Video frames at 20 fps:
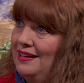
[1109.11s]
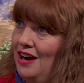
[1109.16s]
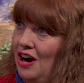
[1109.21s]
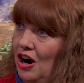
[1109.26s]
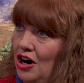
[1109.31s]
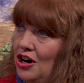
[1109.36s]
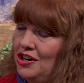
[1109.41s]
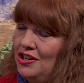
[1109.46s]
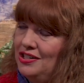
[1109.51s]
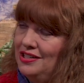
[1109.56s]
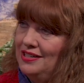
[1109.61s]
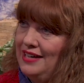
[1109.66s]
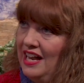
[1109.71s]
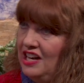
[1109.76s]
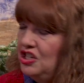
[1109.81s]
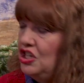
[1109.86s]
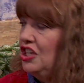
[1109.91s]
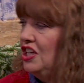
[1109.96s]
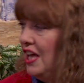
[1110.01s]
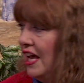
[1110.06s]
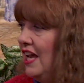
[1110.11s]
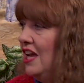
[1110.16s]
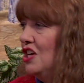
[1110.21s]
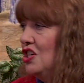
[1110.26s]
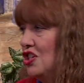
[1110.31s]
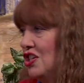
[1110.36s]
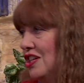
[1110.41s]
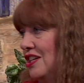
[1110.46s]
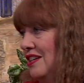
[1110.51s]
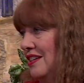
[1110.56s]
art
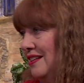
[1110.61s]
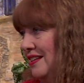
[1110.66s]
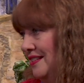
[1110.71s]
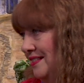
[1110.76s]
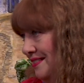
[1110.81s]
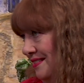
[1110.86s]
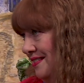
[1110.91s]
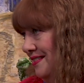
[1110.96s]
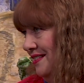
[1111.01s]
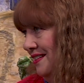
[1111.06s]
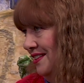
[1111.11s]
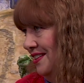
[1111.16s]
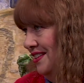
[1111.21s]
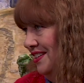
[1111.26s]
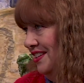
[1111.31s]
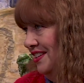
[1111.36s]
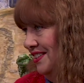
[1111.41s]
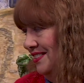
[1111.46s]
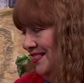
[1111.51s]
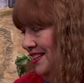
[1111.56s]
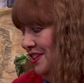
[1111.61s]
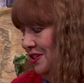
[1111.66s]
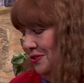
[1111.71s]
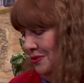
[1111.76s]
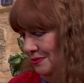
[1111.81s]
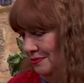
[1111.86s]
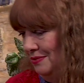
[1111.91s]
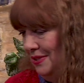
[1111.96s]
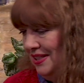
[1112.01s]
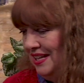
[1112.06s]
education on,
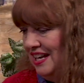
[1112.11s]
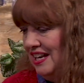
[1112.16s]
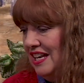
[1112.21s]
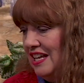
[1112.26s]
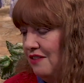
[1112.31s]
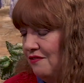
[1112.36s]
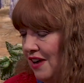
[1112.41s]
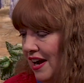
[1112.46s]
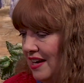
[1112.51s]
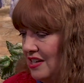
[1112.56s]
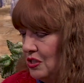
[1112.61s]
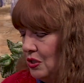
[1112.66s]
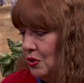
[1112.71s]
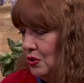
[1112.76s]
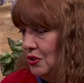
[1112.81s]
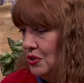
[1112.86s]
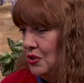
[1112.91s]
when they leave high school.